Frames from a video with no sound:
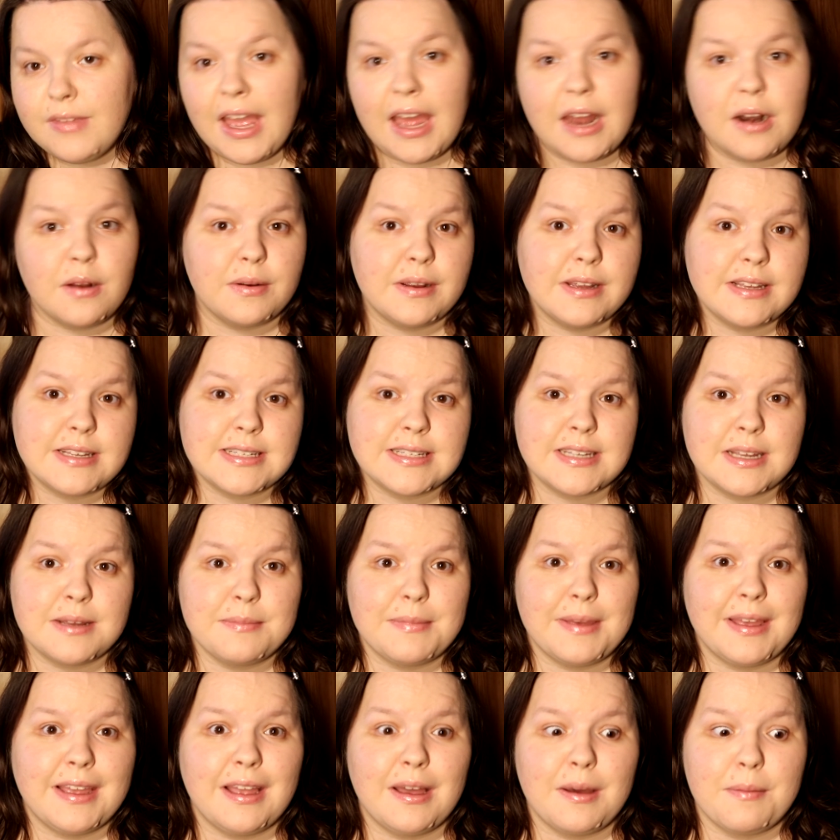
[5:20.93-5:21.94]
I don't get sent
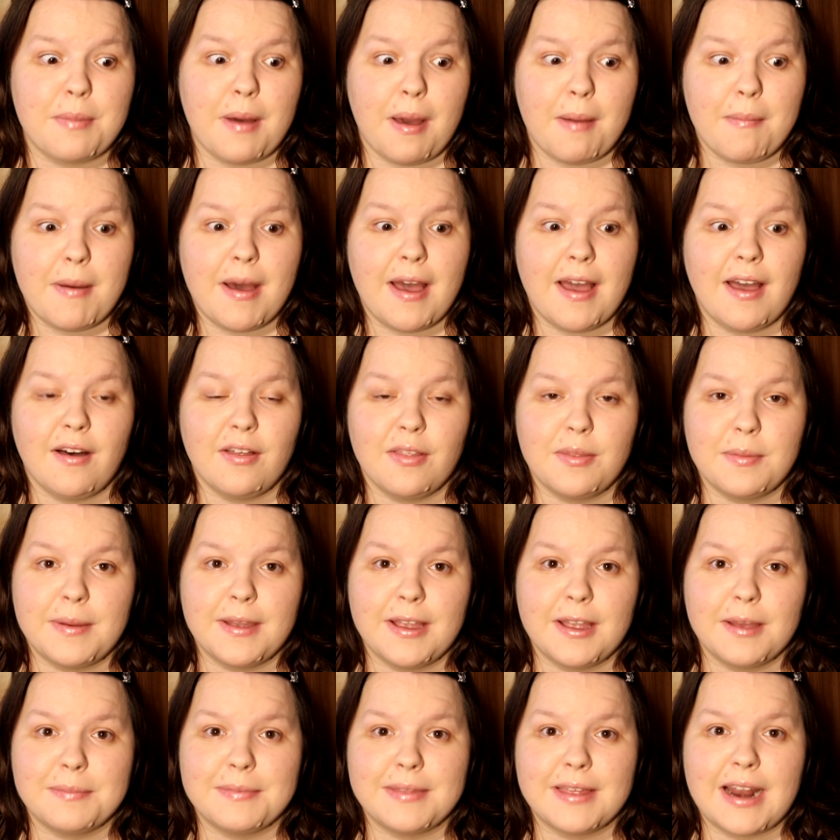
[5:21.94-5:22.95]
makeup. I buy all the
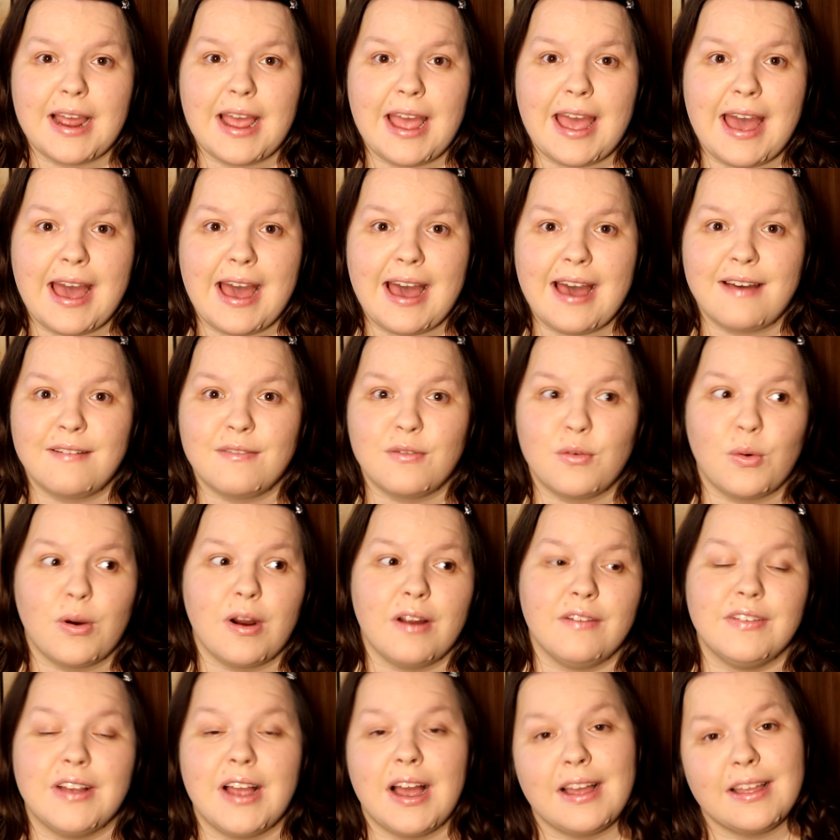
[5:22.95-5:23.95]
makeup that I have or
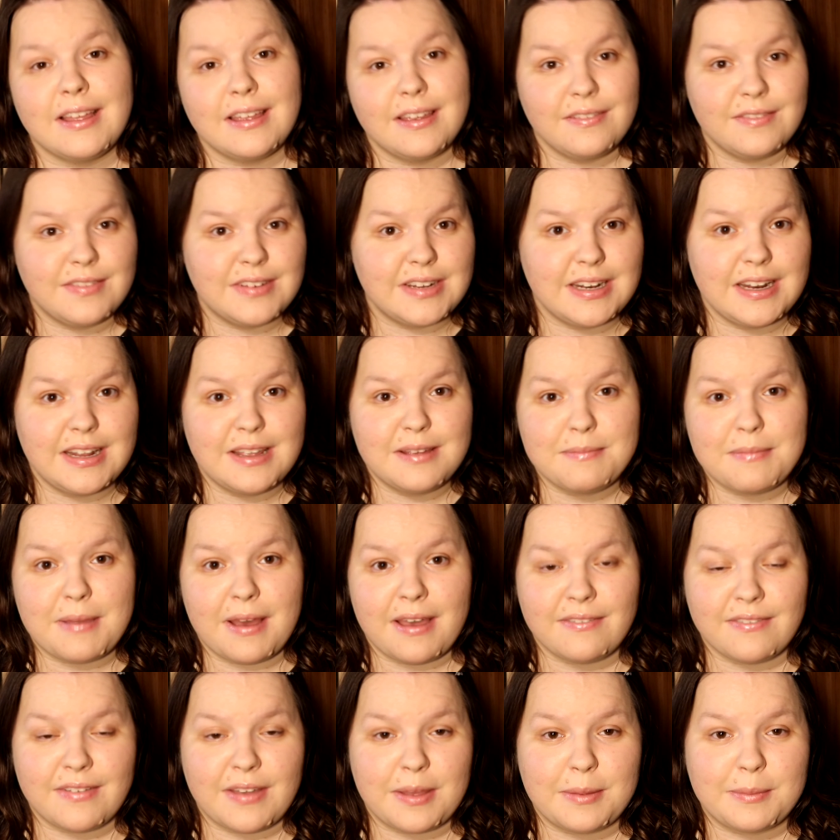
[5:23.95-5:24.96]
I've got gifted it
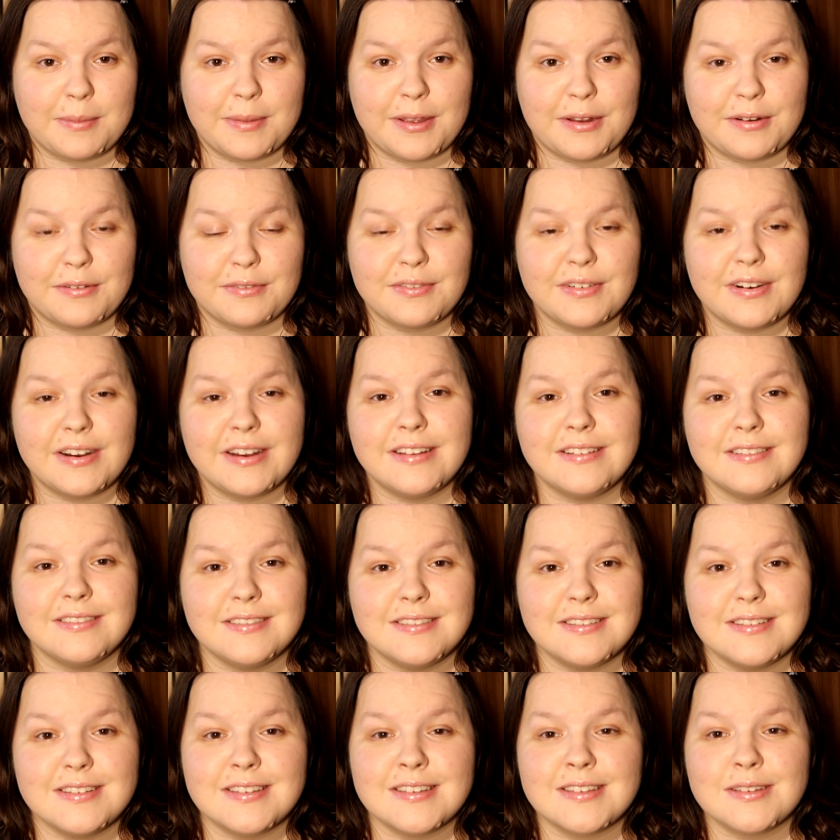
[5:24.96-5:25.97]
by family or
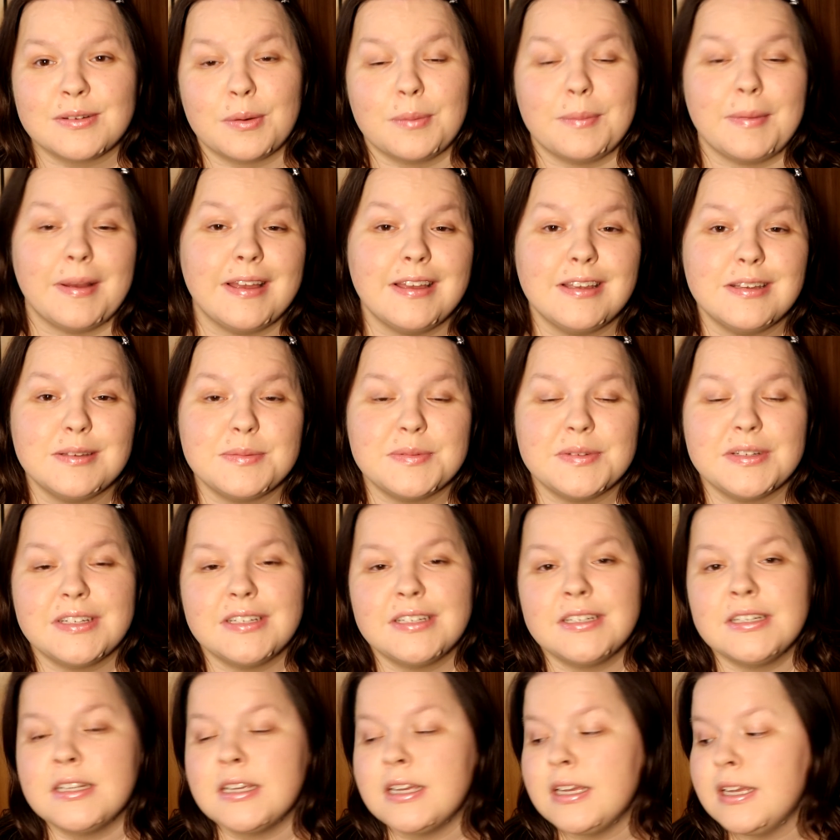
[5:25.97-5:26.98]
friends or my
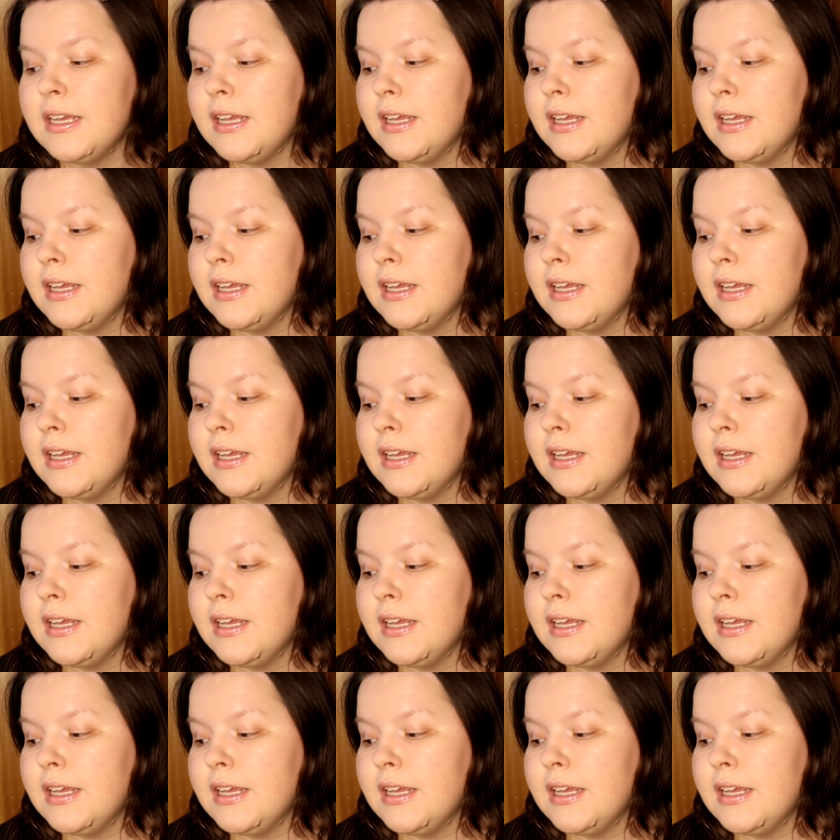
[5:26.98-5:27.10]
husband.